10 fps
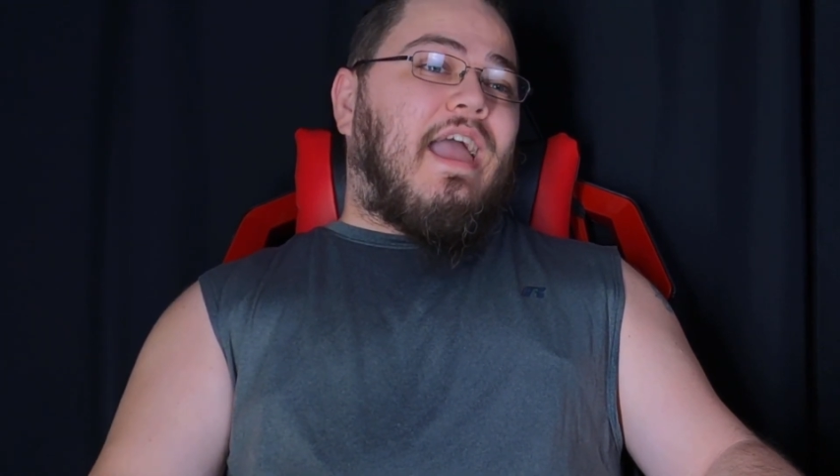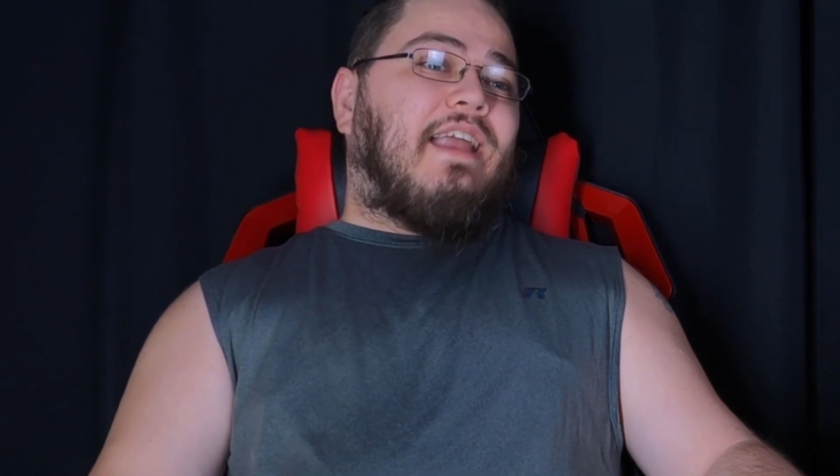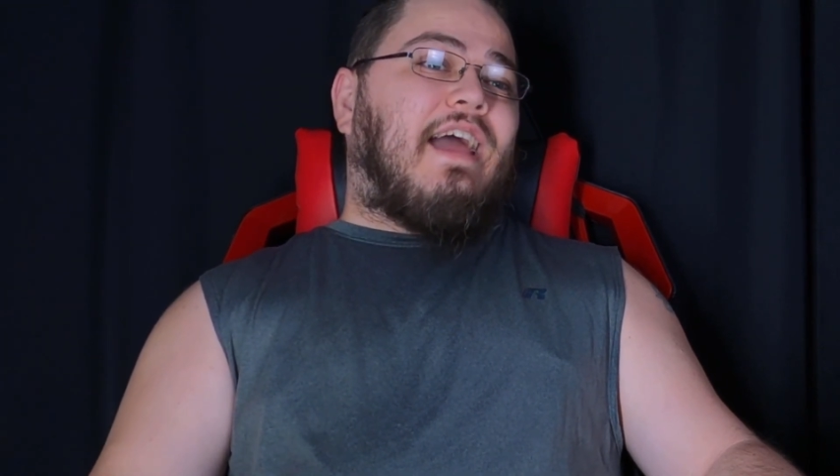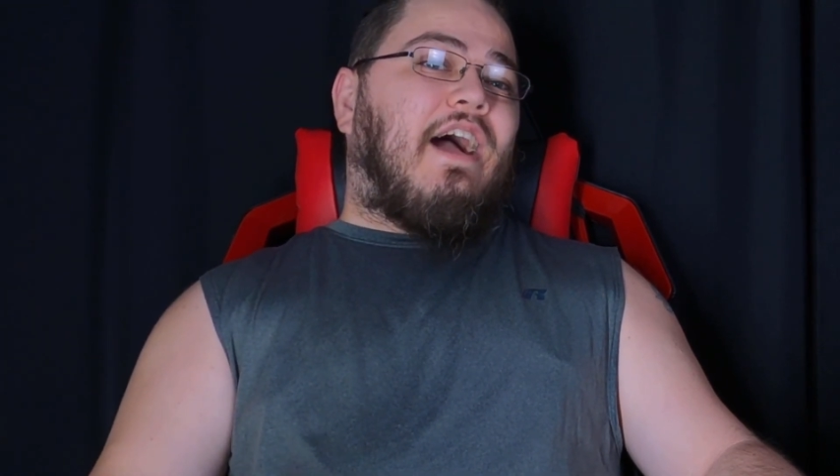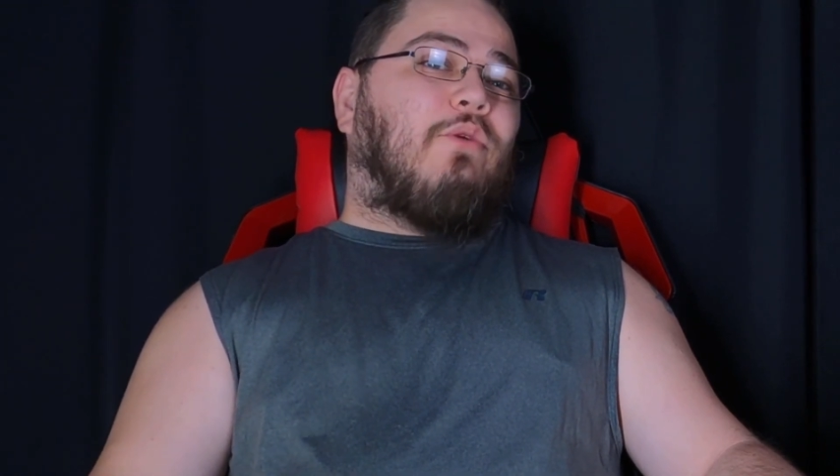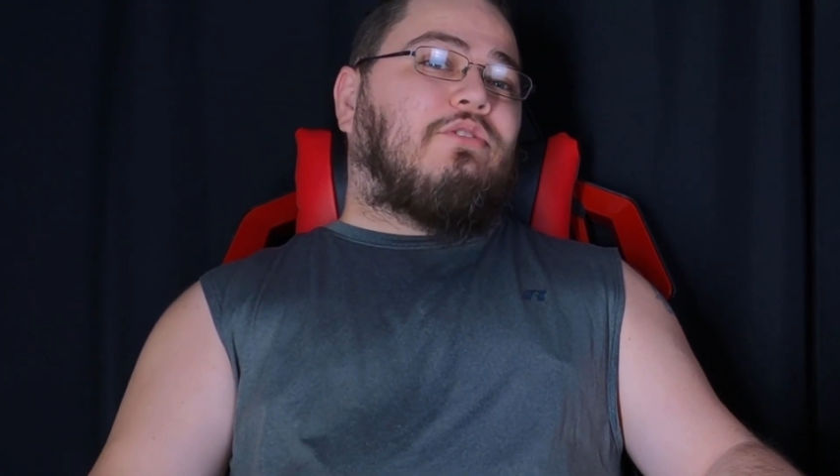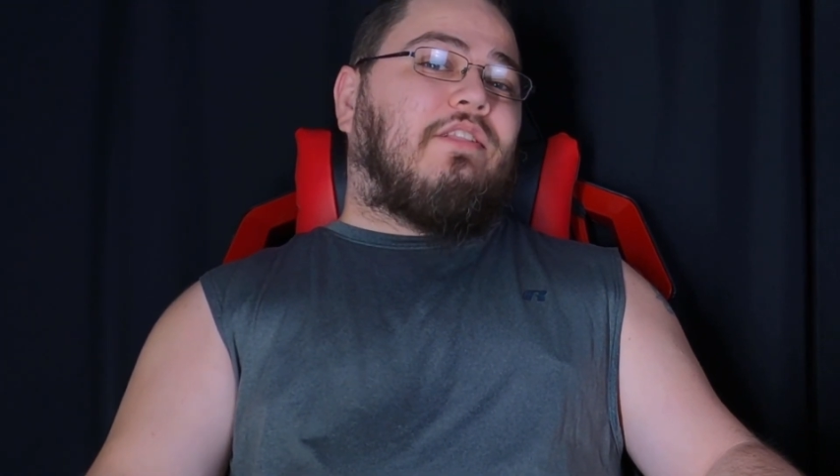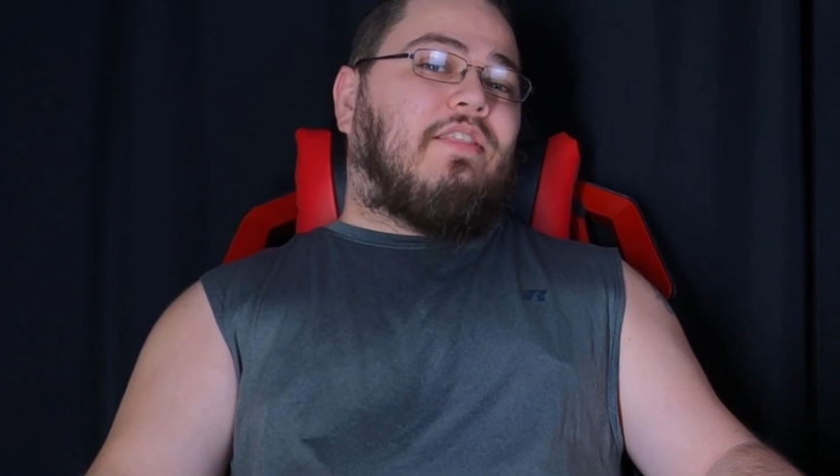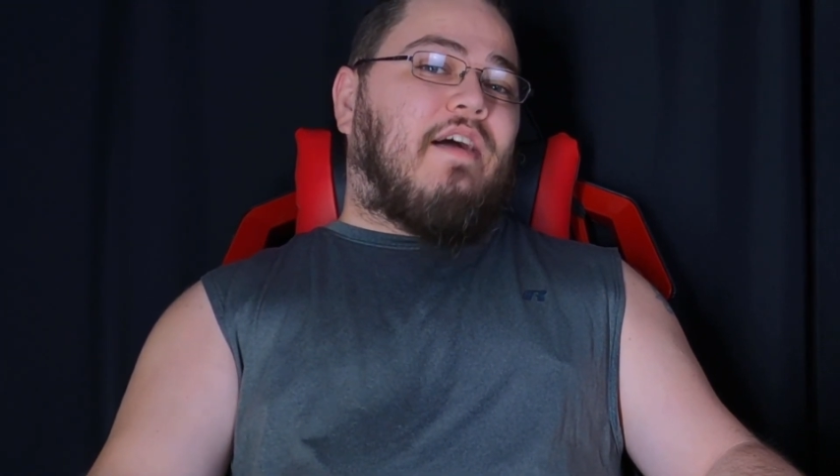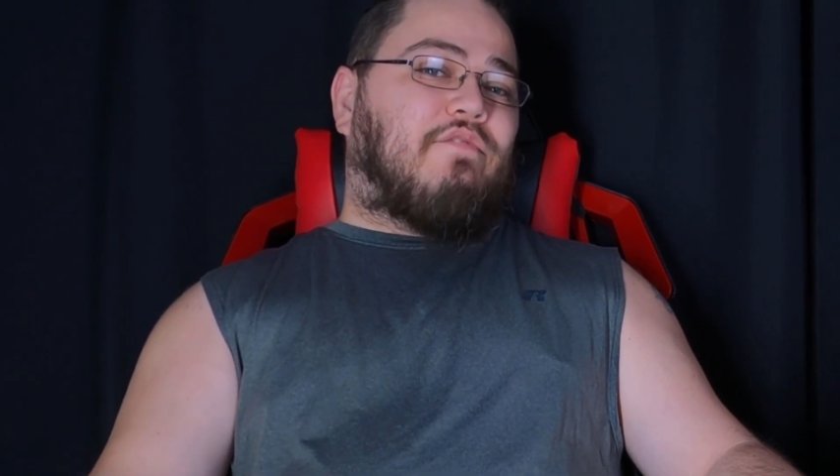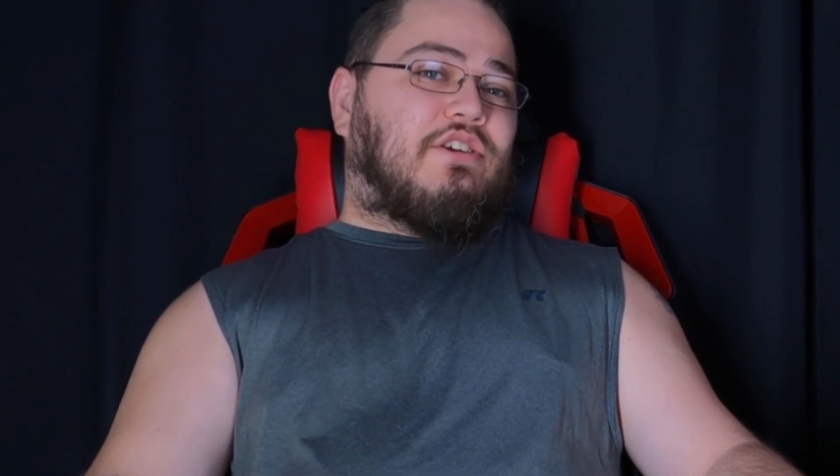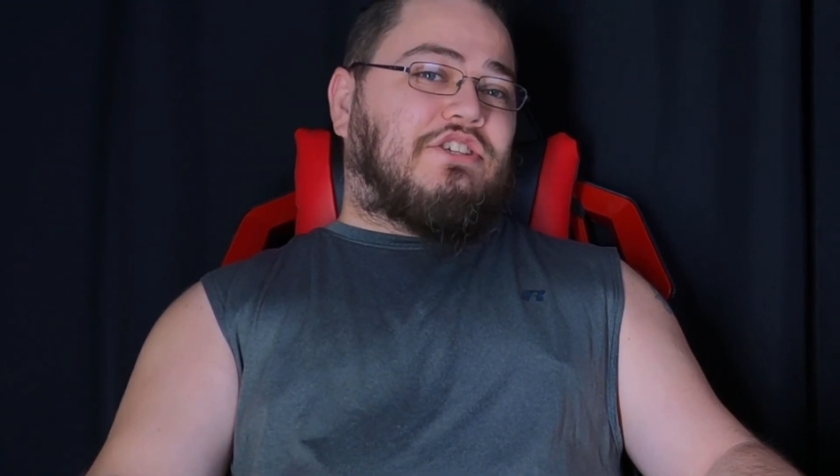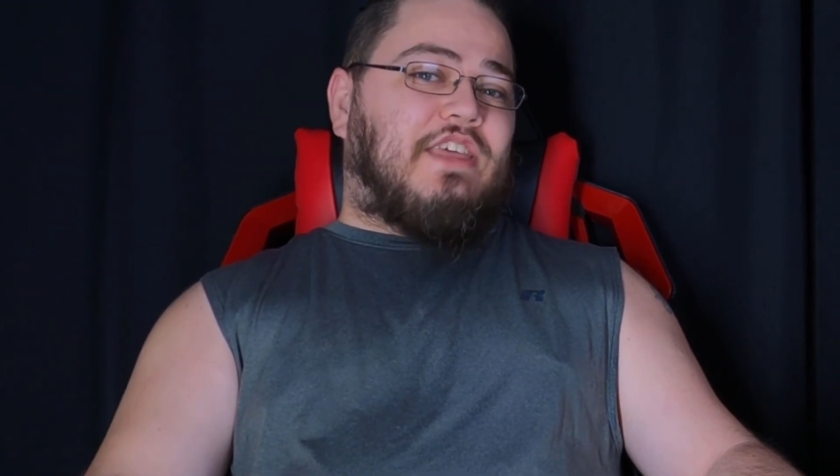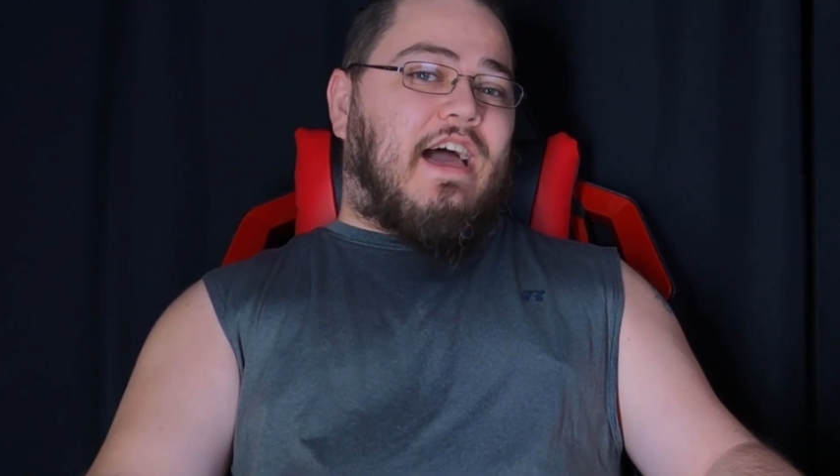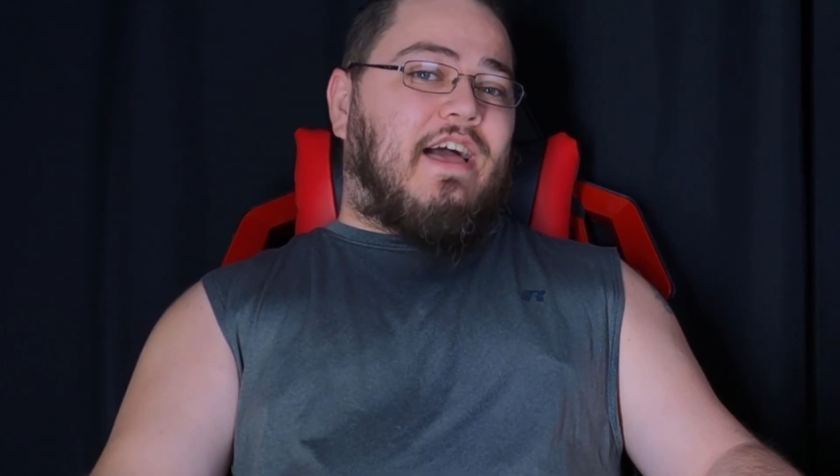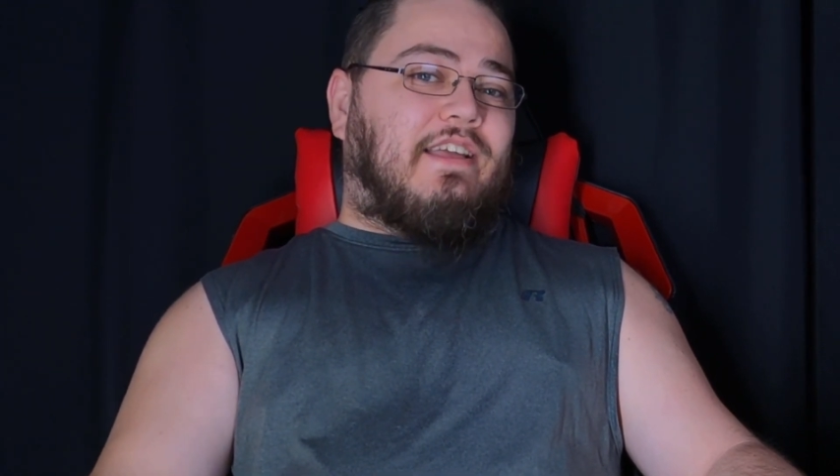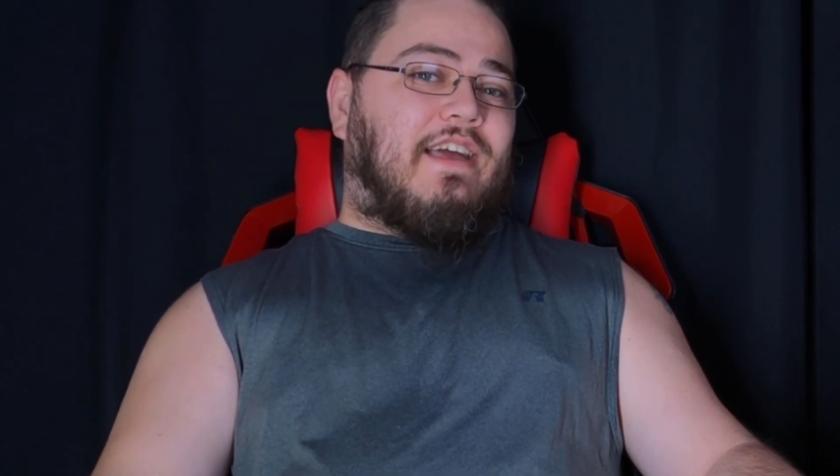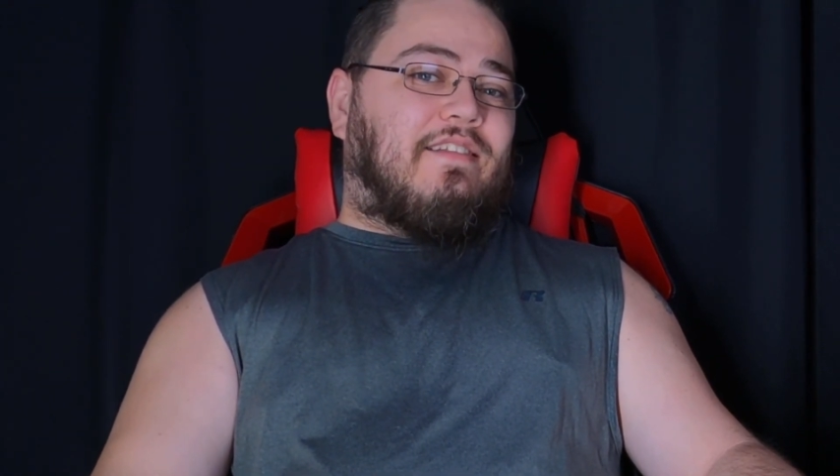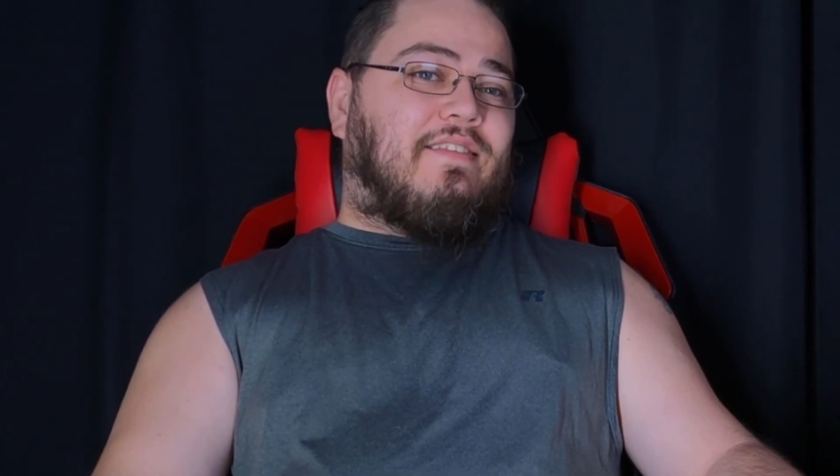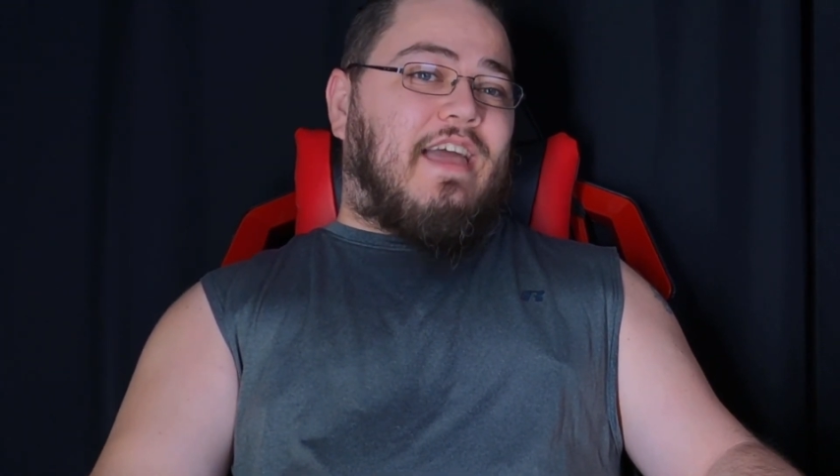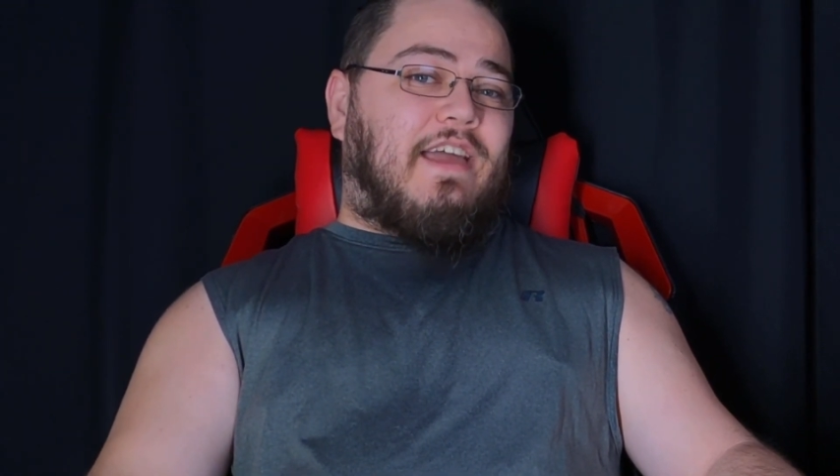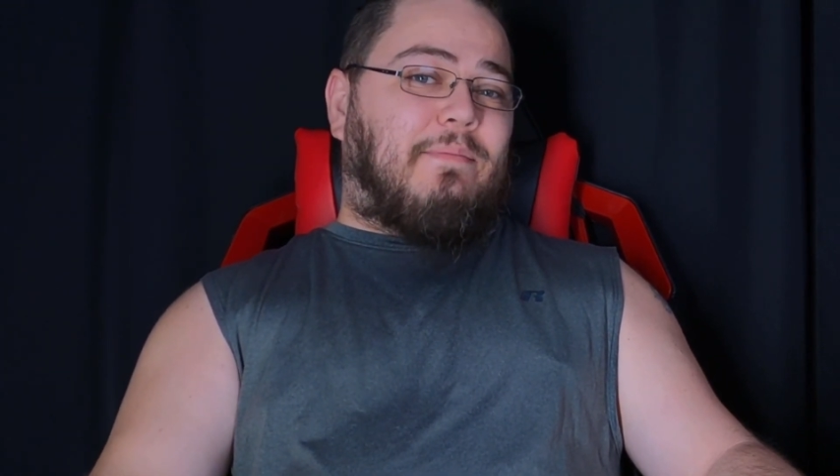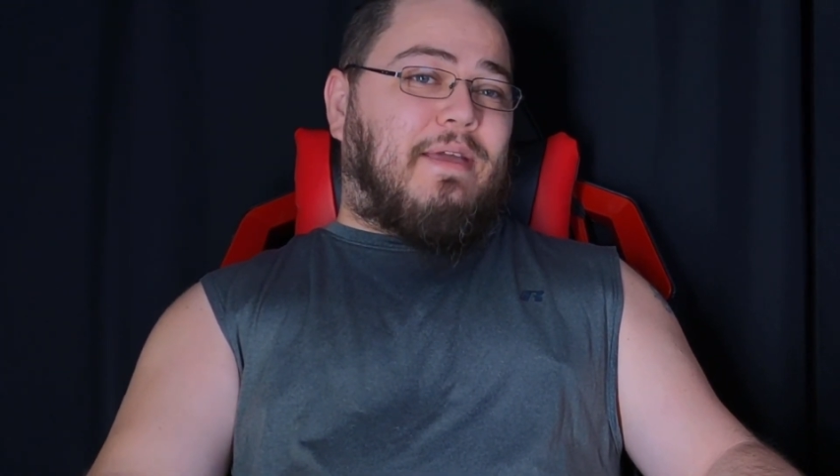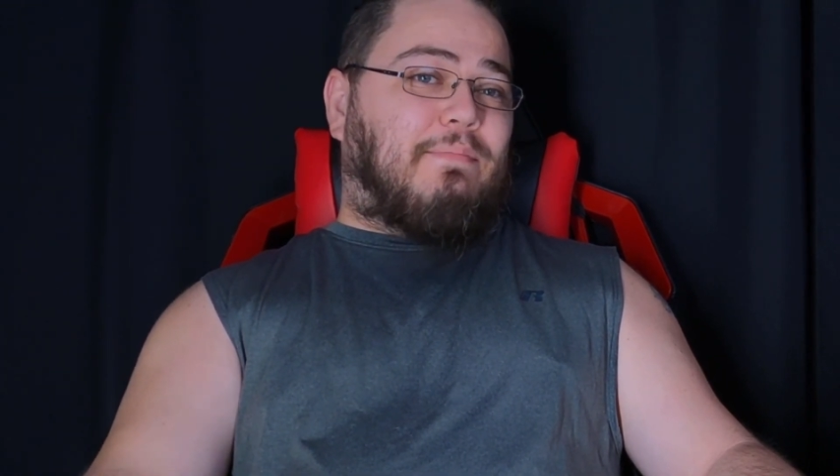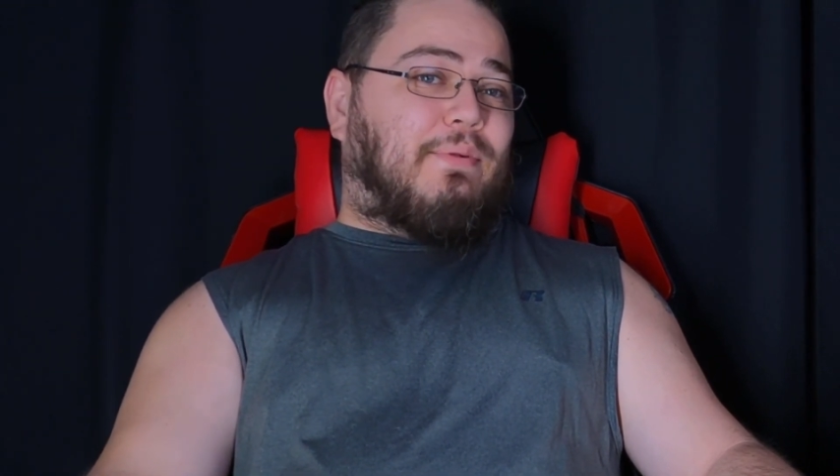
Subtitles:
and how to leverage that against enemy